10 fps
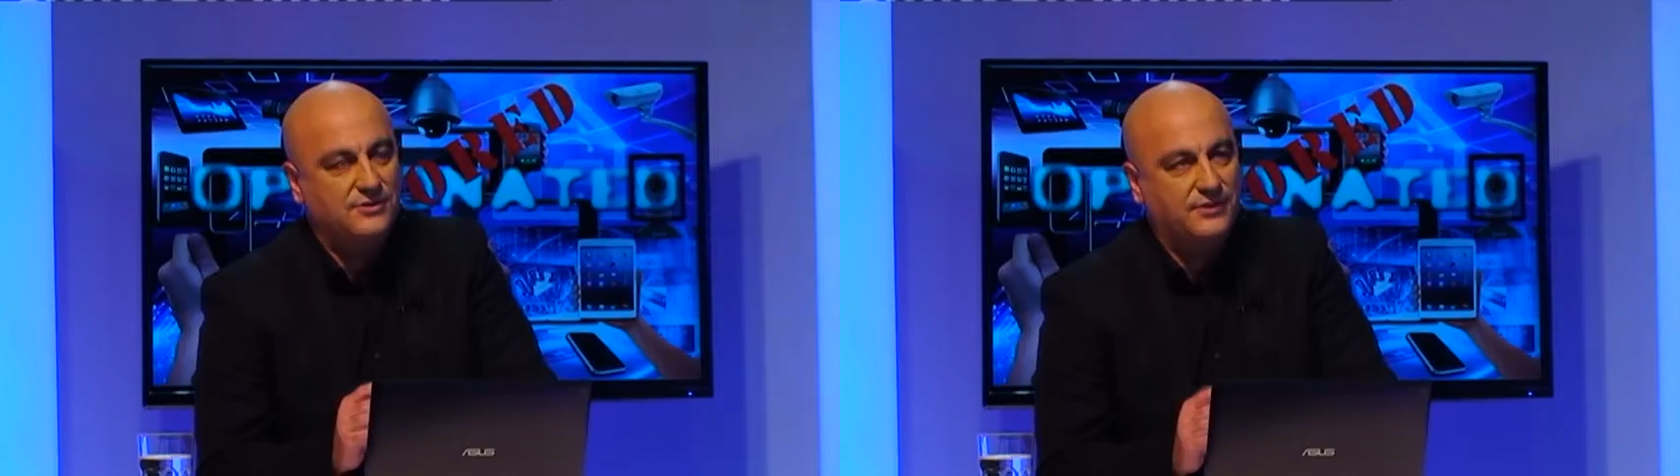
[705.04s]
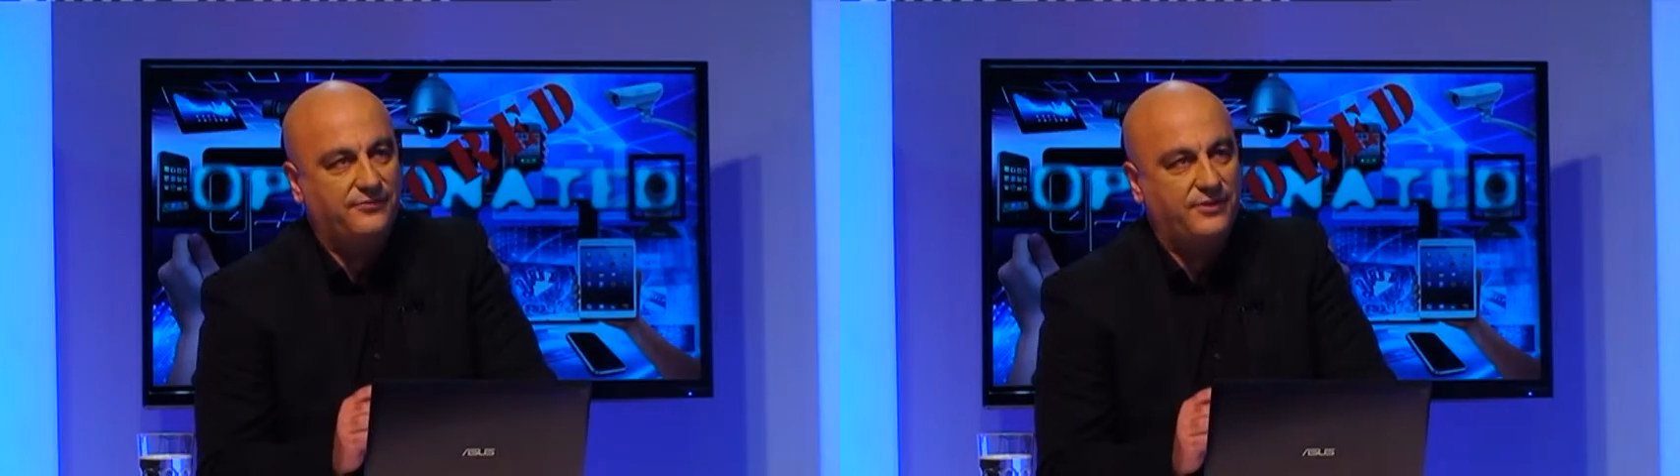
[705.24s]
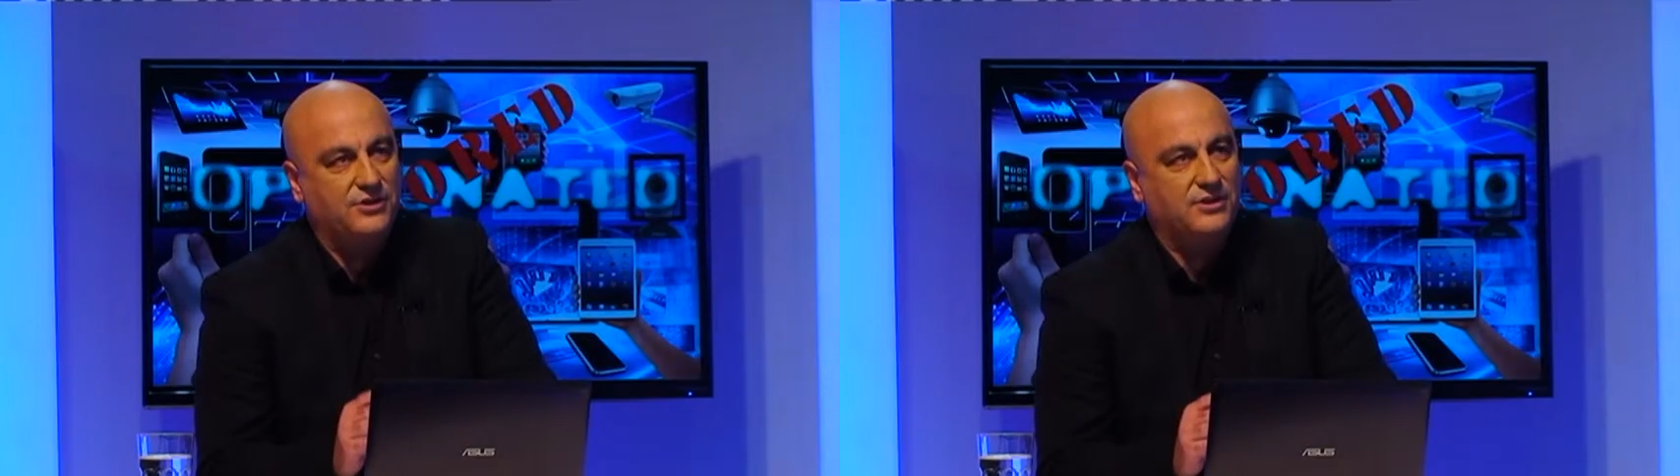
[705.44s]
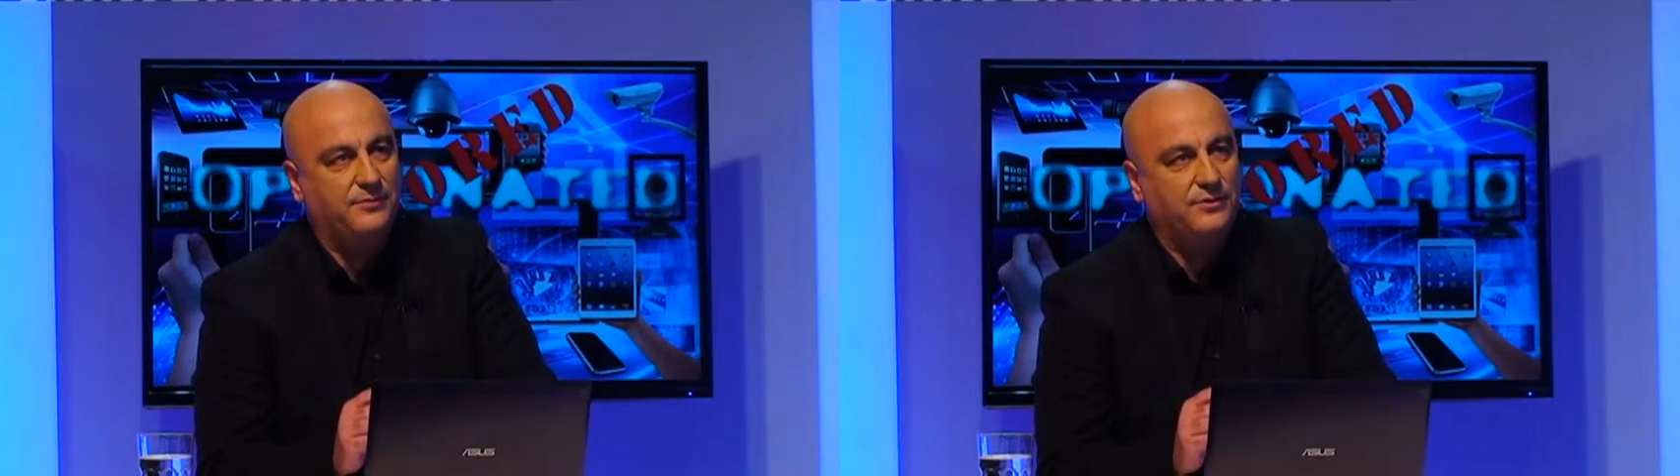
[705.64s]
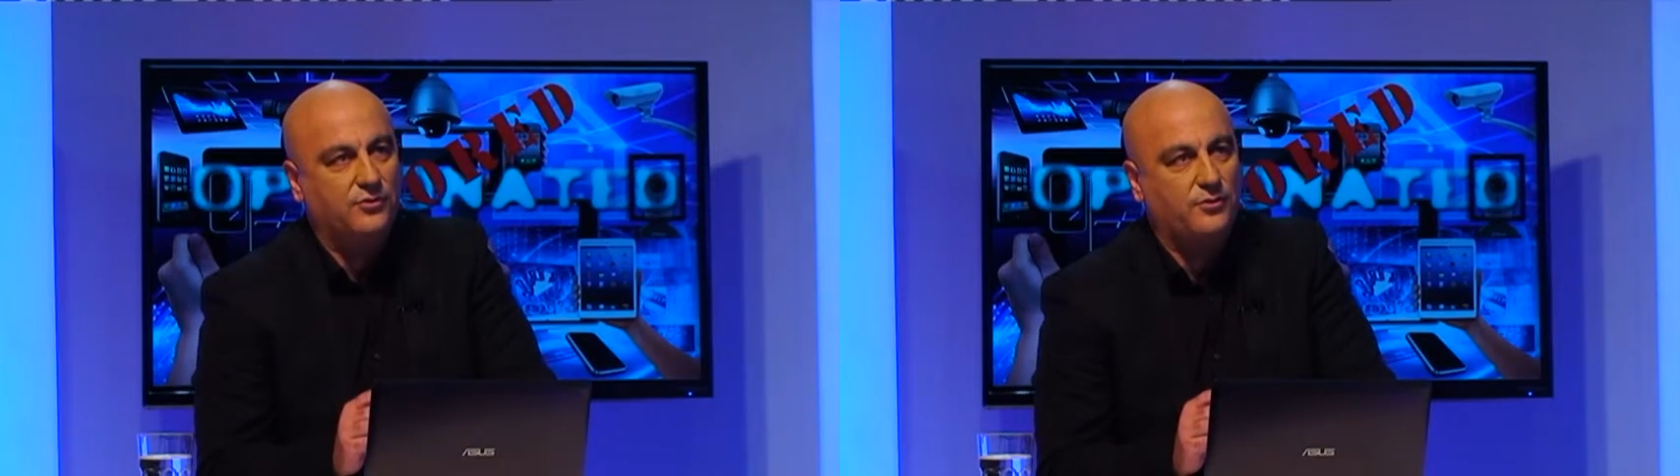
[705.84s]
that are finishing
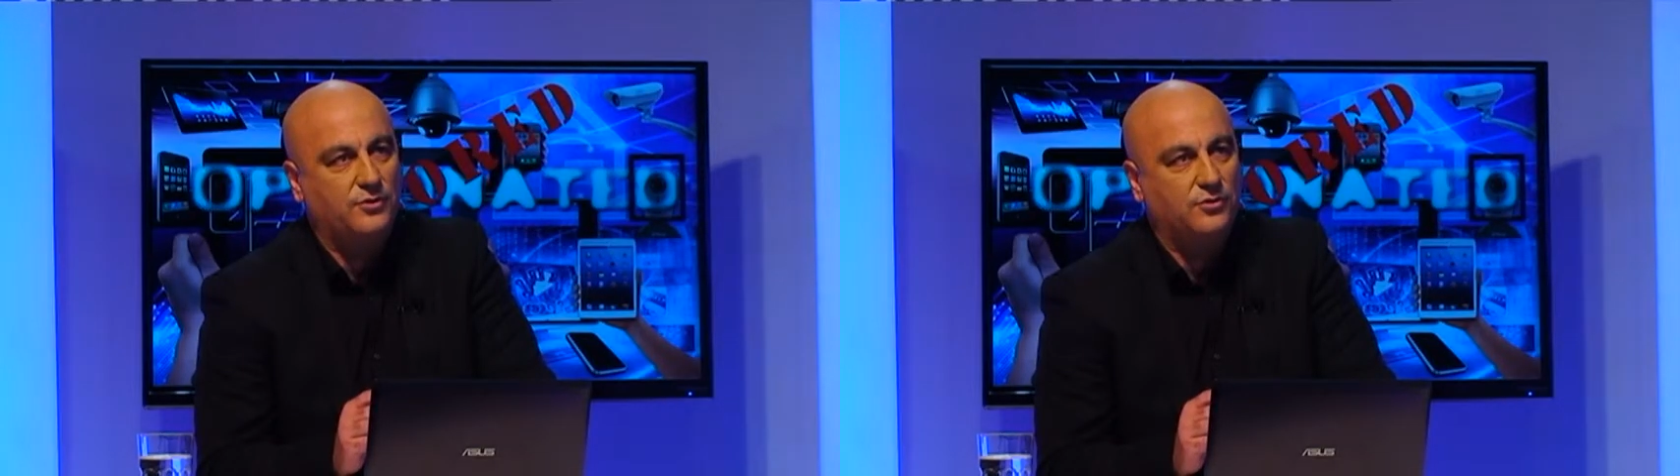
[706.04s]
up in the criminal